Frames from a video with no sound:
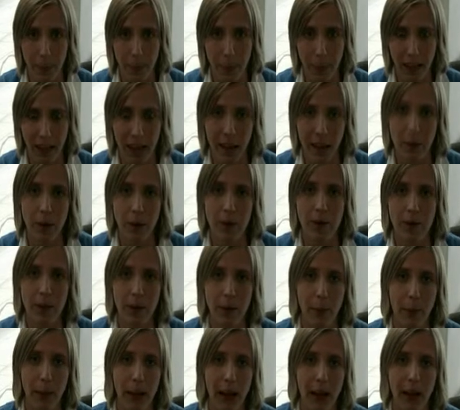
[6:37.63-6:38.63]
came up with the
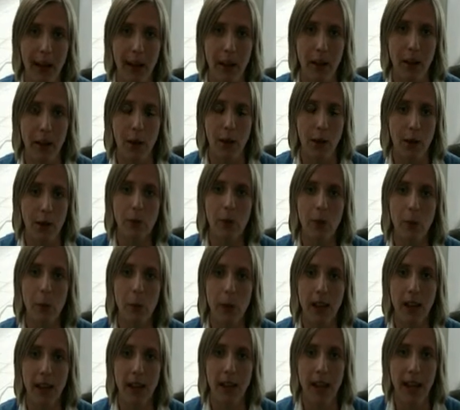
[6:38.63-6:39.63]
plan of
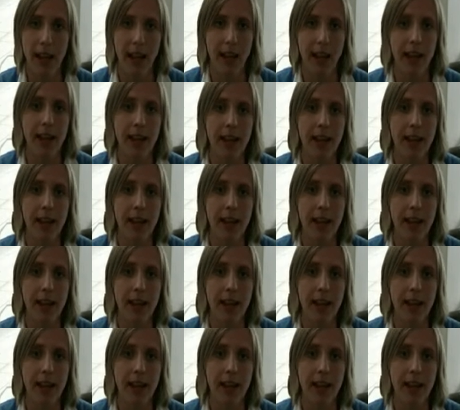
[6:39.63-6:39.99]
working